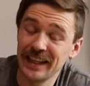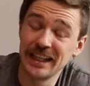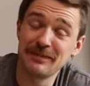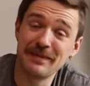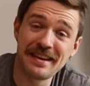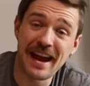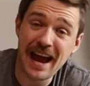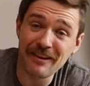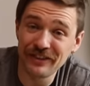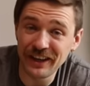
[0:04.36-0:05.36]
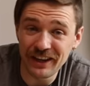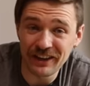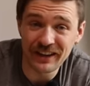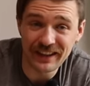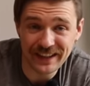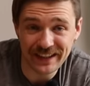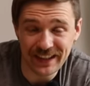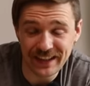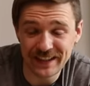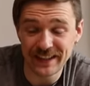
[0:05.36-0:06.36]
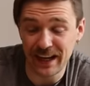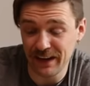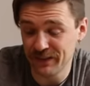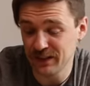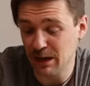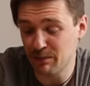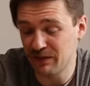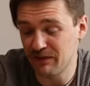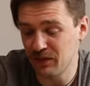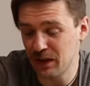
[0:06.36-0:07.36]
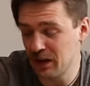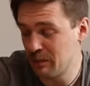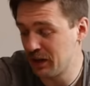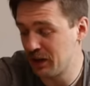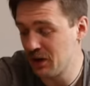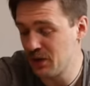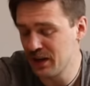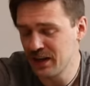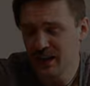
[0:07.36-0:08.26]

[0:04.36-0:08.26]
It's been half a year since I've stopped reviewing Begode.